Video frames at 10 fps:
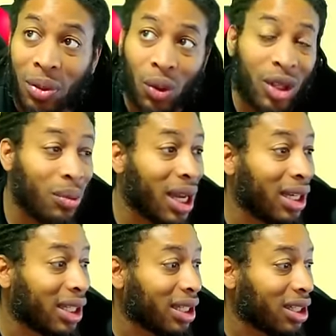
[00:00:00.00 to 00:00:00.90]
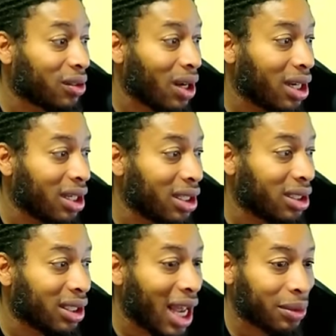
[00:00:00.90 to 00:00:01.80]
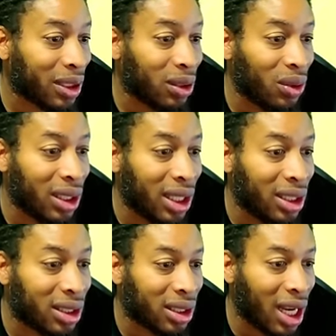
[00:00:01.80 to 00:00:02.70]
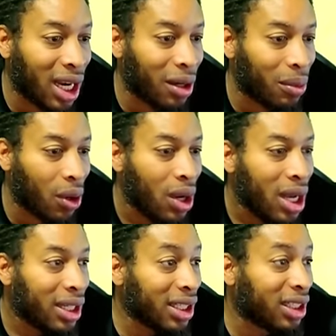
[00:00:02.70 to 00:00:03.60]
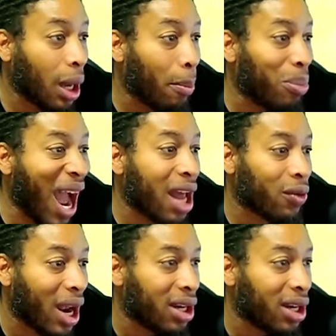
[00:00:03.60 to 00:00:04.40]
three, man. Look at this right here. This is absolutely insane, bro. This is a bot right